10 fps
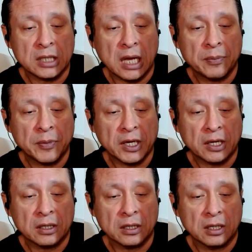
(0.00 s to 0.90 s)

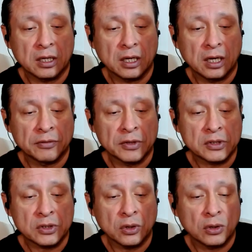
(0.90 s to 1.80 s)
Epic of the
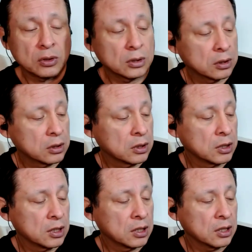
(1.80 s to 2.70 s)
Soul.
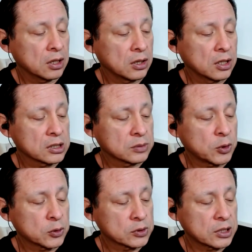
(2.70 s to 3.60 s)
Thus
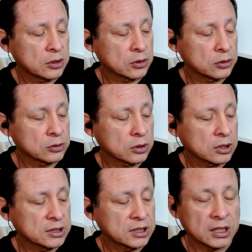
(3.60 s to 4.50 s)
Spoke
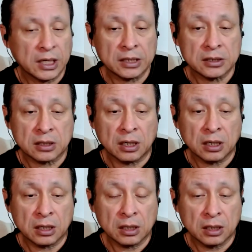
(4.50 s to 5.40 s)
Zarathustra, T.K.
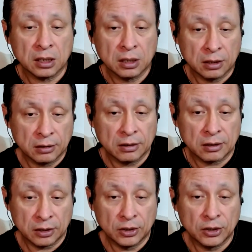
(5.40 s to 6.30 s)
Sung.
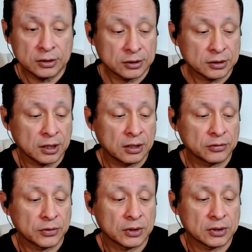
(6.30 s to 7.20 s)
Good
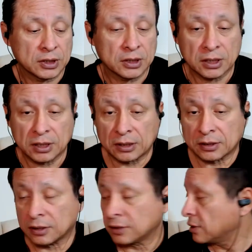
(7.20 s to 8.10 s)
stuff. T.K.
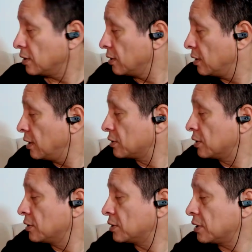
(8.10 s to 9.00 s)
Sung has
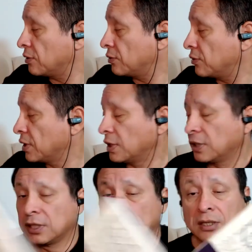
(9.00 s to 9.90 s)
good stuff.
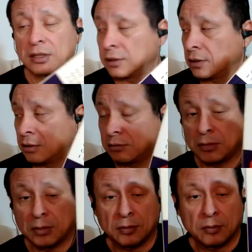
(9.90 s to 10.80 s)
Um,
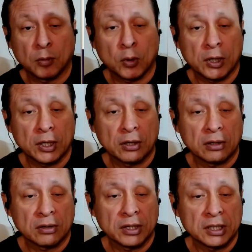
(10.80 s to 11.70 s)
More
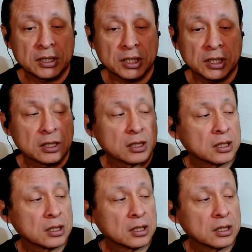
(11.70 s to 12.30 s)
on Nietzsche.